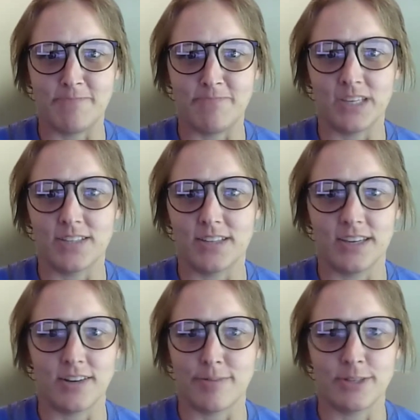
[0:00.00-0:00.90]

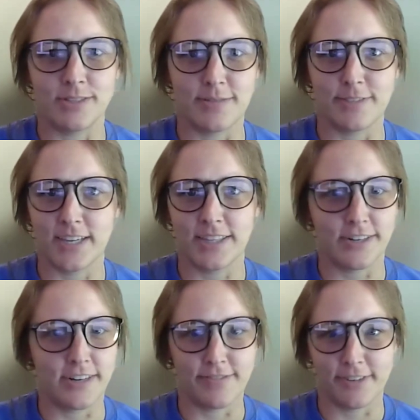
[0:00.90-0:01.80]
It almost seems
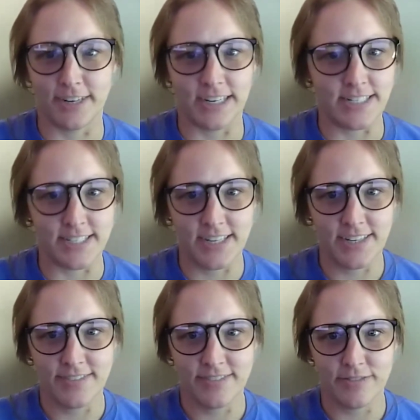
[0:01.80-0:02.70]
like they're never
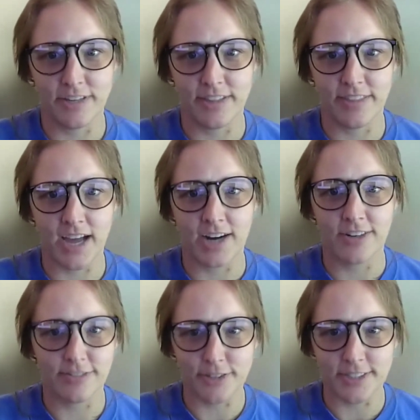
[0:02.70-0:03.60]
ending with
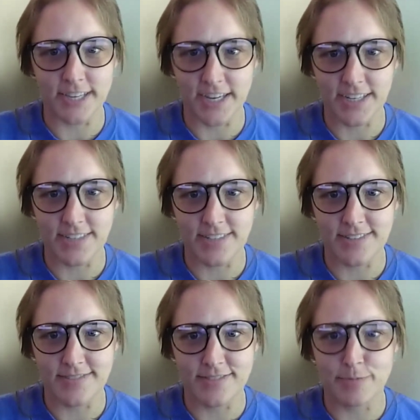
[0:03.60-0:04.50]

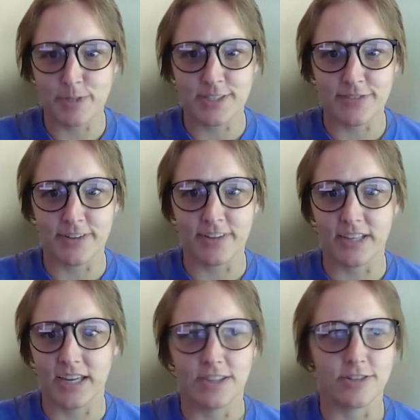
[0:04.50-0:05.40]
agrivoltaics
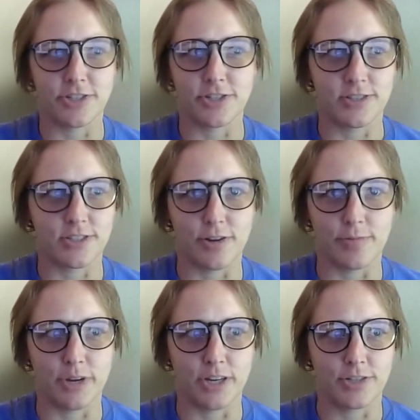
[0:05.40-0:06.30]
specifically, and there's
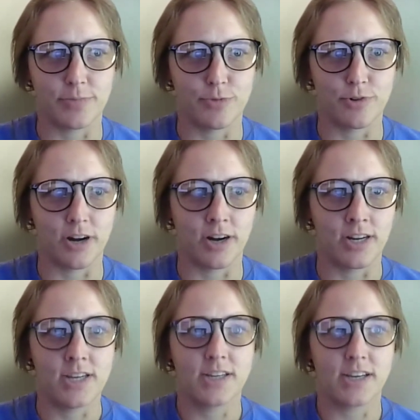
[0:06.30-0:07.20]
just so much
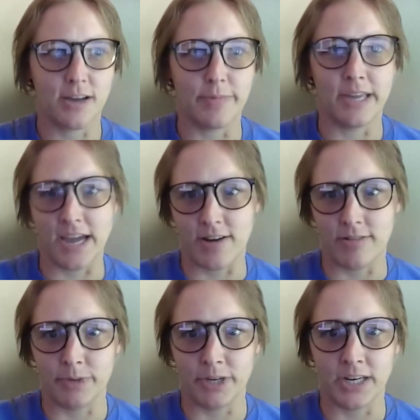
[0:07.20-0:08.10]
more
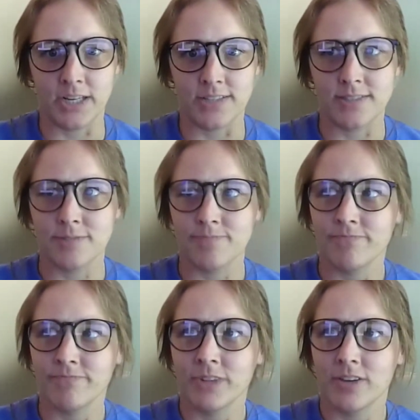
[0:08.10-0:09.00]
coming out, but
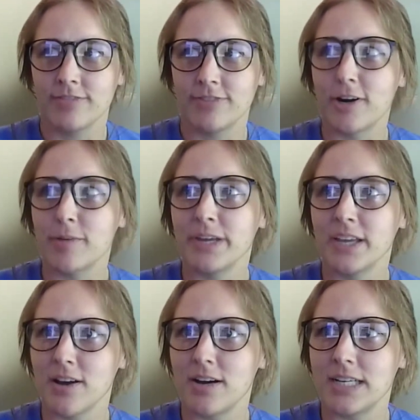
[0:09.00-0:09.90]
it's
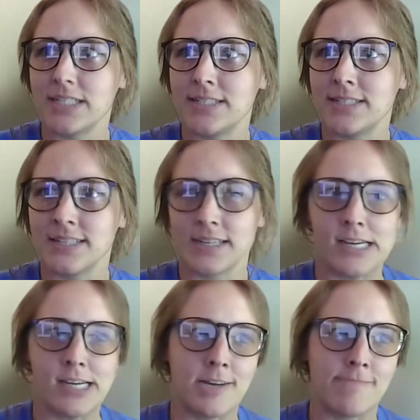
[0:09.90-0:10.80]
far beyond
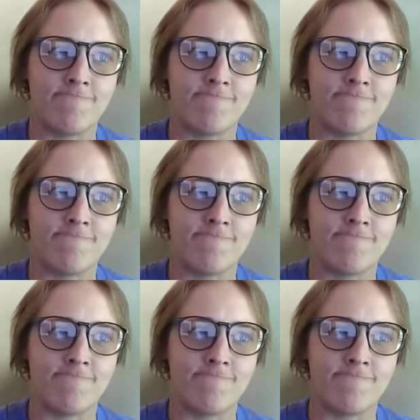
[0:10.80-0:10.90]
